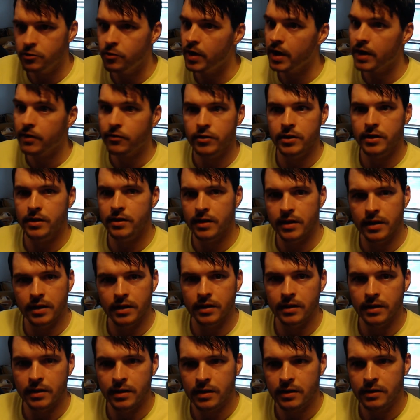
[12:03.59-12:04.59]

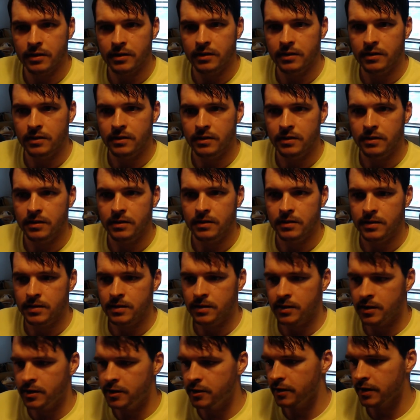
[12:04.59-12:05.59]
everything,
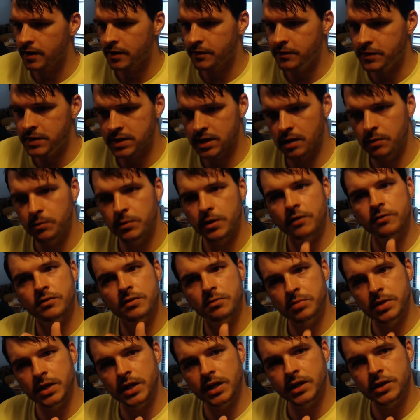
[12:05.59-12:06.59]
like if he's coming off the
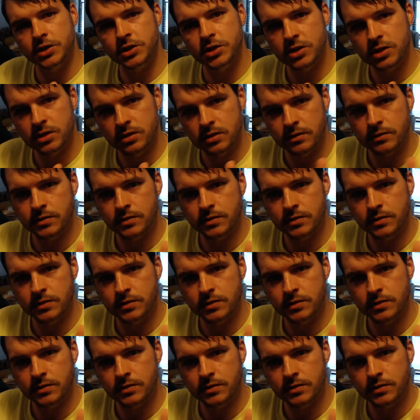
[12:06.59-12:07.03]
bench,